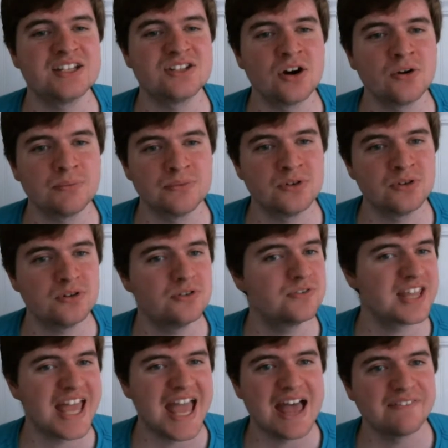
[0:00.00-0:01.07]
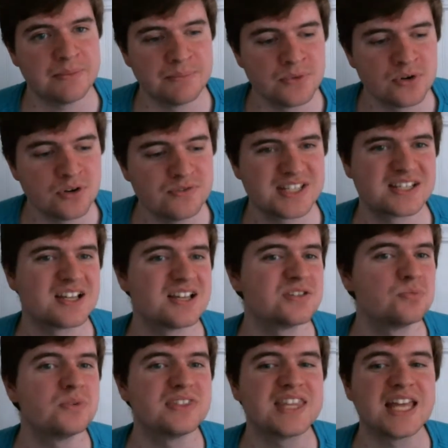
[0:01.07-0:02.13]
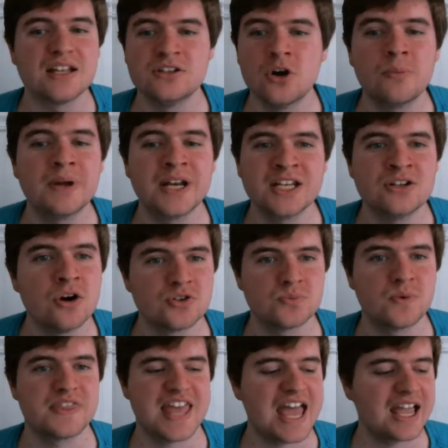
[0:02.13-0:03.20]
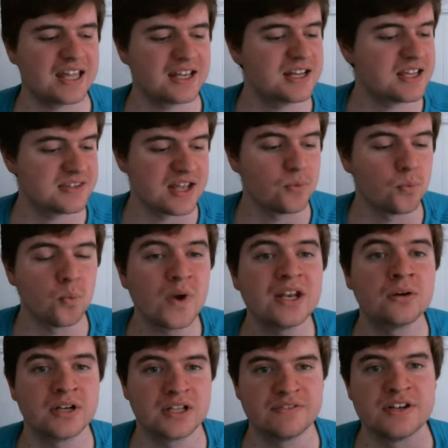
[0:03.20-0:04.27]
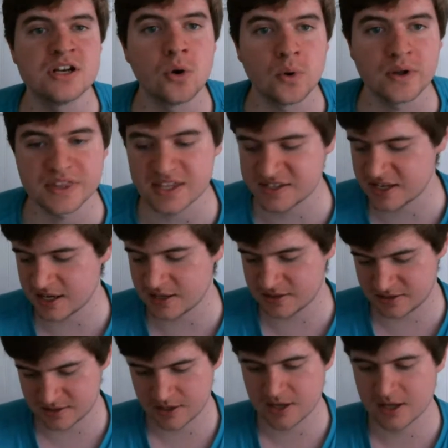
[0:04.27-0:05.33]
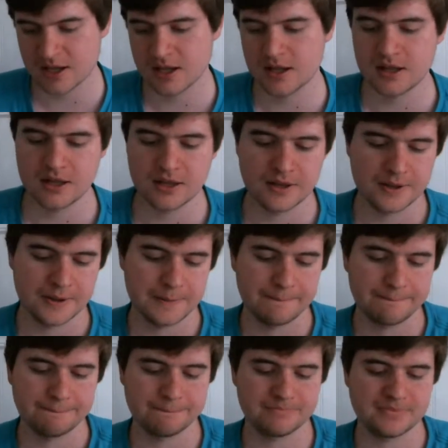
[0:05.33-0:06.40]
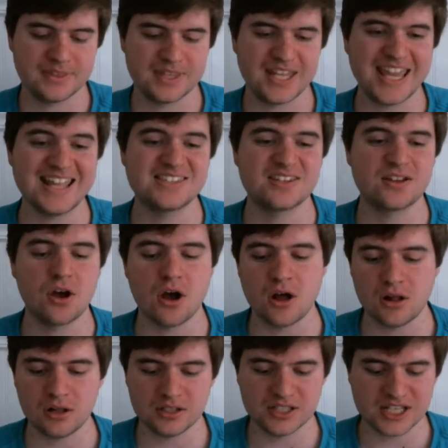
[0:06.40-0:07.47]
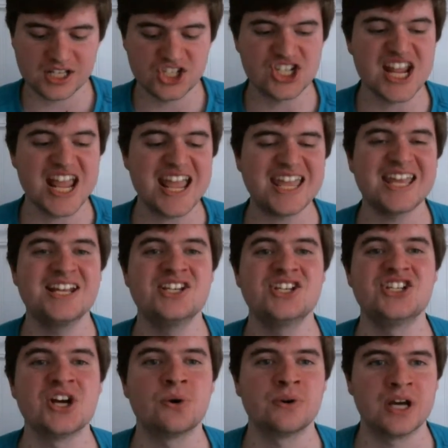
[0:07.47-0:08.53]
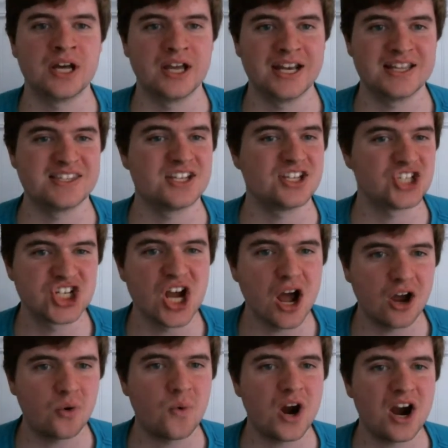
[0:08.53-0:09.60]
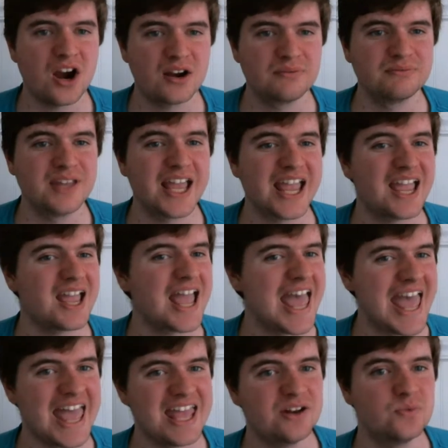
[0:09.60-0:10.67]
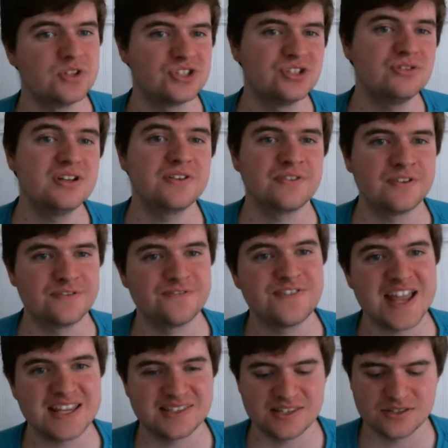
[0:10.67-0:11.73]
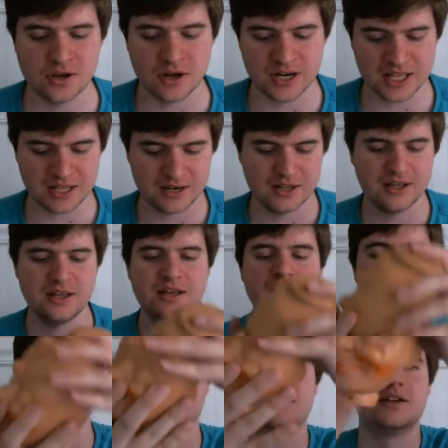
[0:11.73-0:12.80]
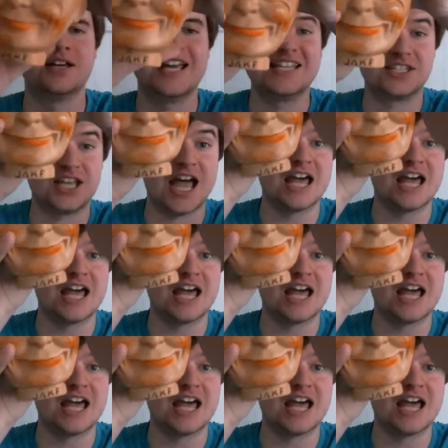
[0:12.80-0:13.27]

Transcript: they don't move or they haven't moved is because nobody knows what the heck it is, and we don't even know what this is. It's called Jake and Jonah, and it's a chalkware like head with two different faces on it. It's